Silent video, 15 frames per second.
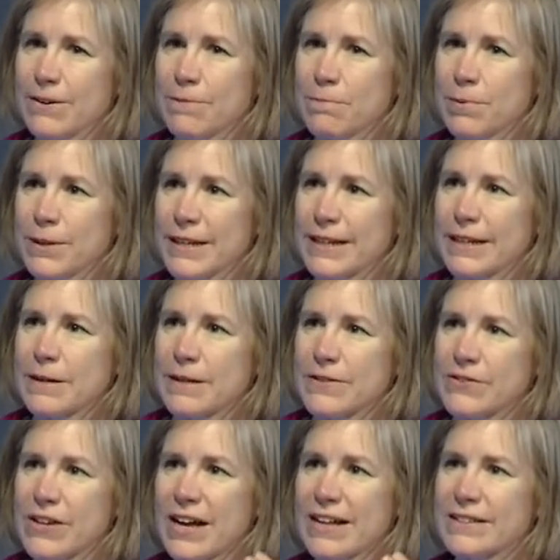putting a
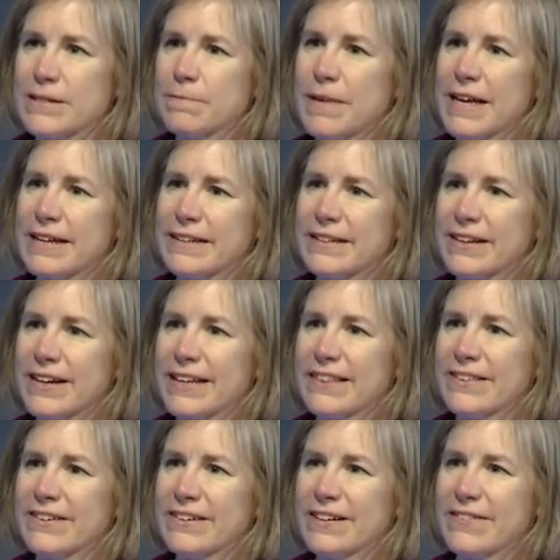child to bed at
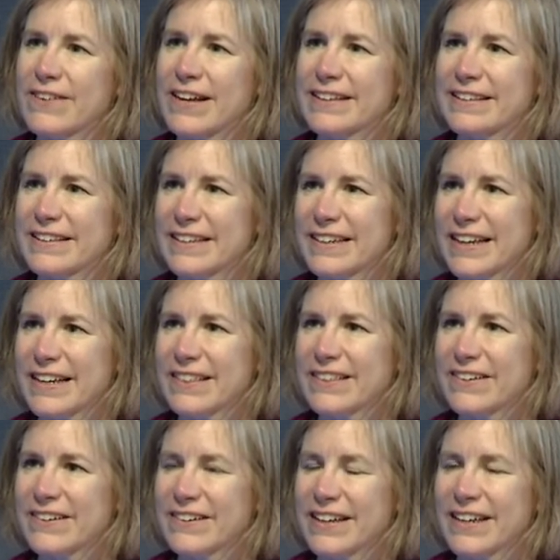9:30 rather than
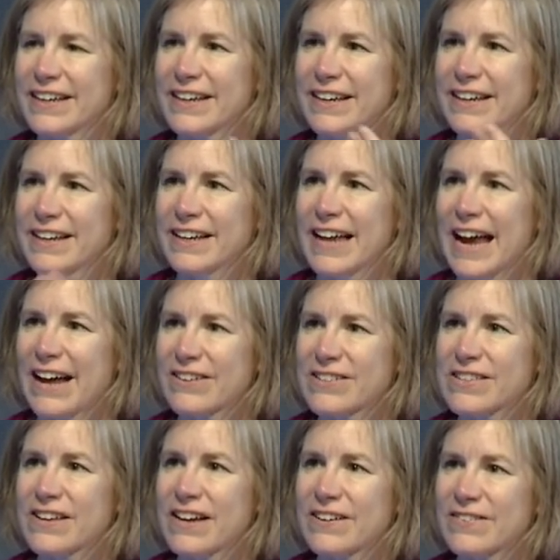8:30
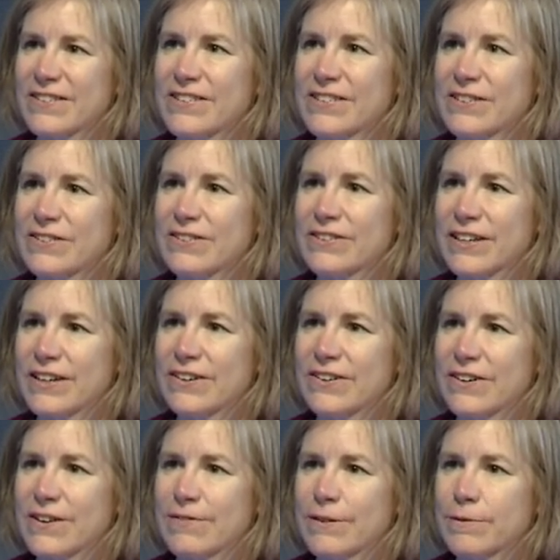outside of the school year
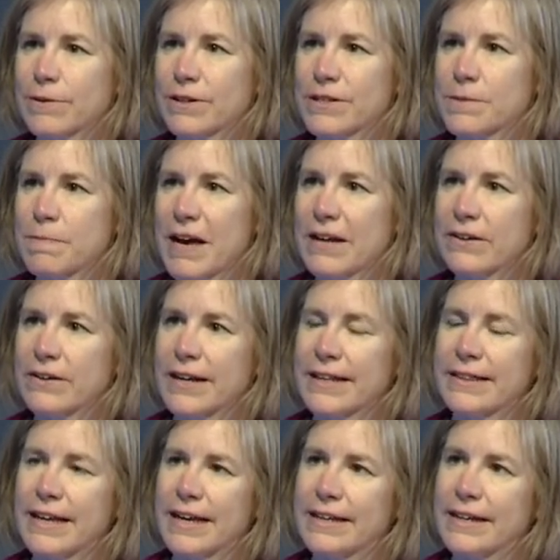often works better.
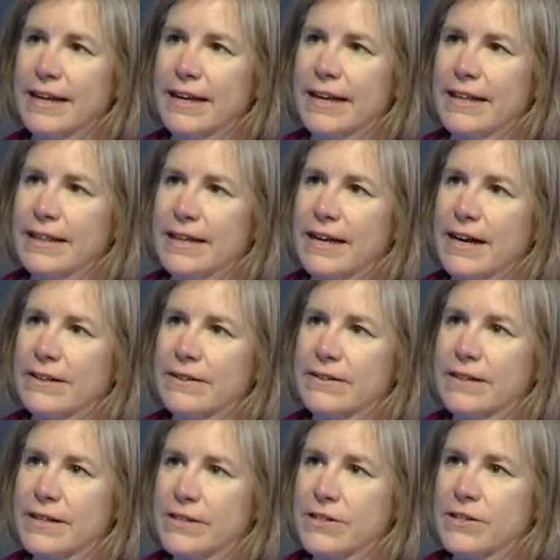And then the other
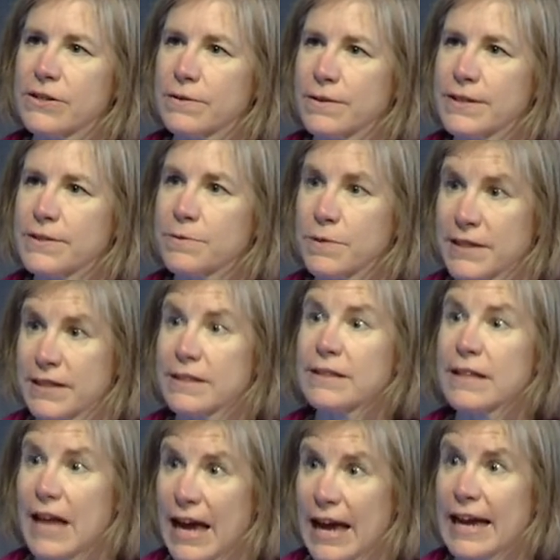issue is with the
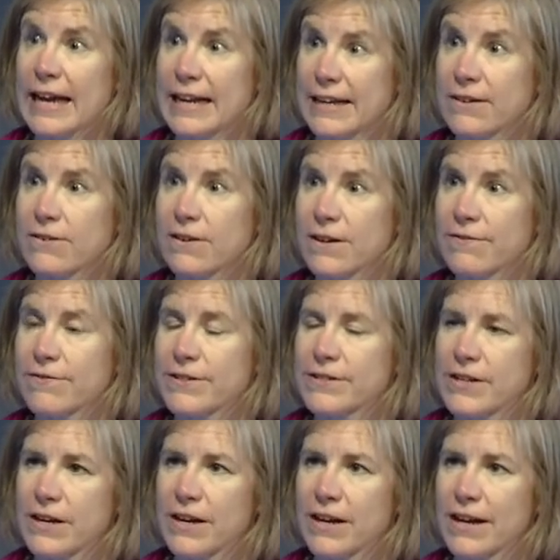light.
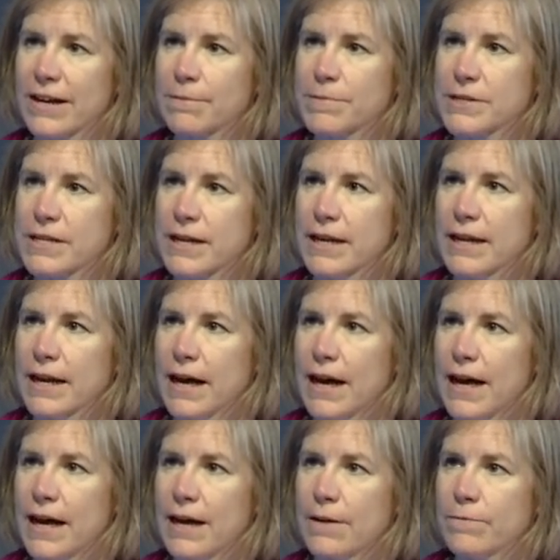Oftentimes,
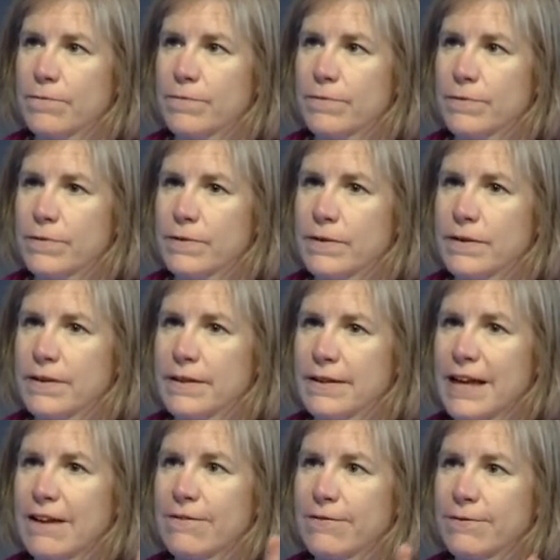
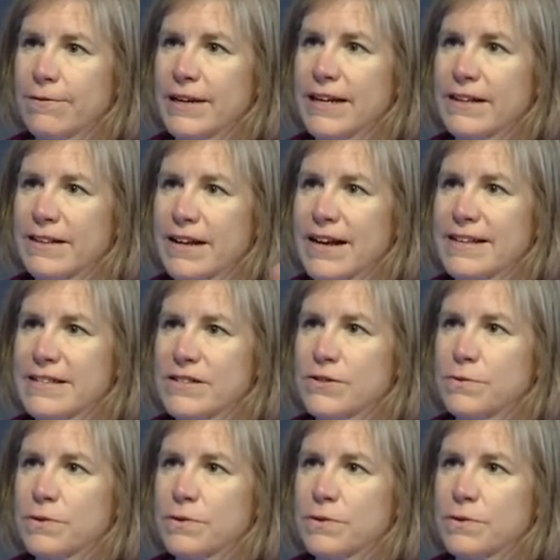they realize it's